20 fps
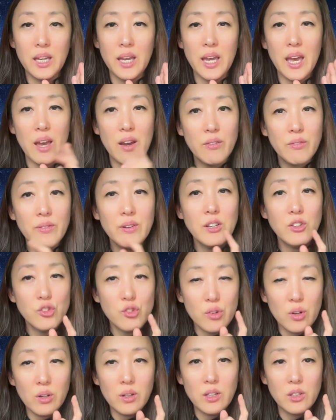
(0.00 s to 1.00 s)
every
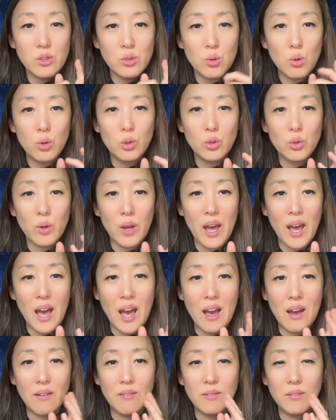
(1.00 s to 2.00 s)
drug is going to
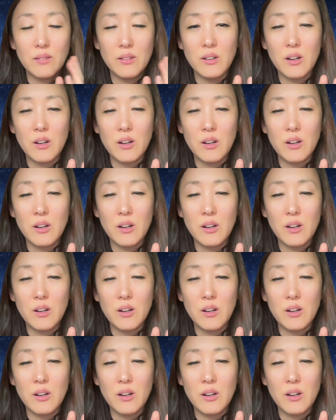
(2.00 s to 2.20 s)
have